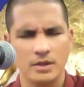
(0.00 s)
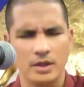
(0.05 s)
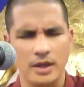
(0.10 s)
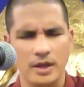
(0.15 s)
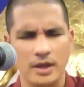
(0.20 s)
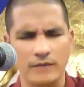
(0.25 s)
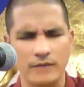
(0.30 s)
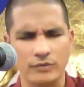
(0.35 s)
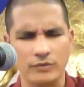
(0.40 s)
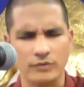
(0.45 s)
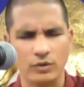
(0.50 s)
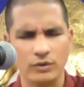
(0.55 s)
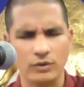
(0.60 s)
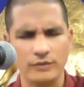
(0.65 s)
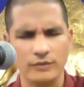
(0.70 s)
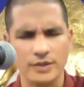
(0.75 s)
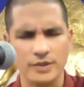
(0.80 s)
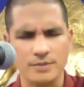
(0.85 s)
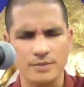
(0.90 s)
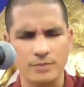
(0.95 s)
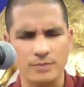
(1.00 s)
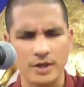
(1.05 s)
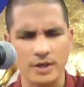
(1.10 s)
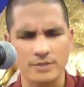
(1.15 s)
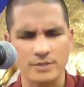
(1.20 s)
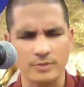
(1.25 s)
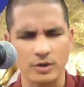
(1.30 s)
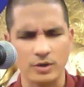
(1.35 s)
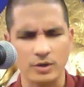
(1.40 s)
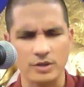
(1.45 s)
after all of these
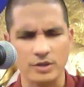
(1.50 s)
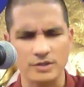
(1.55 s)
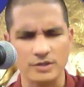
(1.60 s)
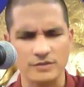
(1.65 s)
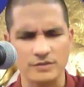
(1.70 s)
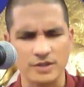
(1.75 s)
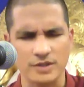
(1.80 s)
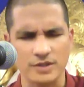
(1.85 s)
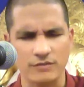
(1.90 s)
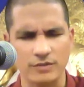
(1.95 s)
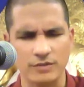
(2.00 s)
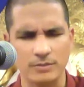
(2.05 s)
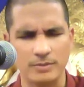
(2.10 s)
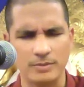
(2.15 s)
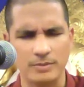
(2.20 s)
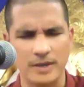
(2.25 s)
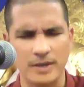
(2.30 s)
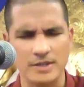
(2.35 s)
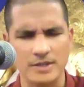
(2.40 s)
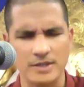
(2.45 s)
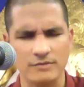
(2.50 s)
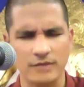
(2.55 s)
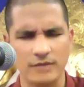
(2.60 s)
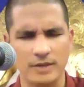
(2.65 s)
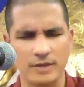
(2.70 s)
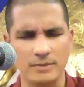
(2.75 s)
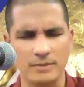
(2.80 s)
proximate causes of suffering be pacified,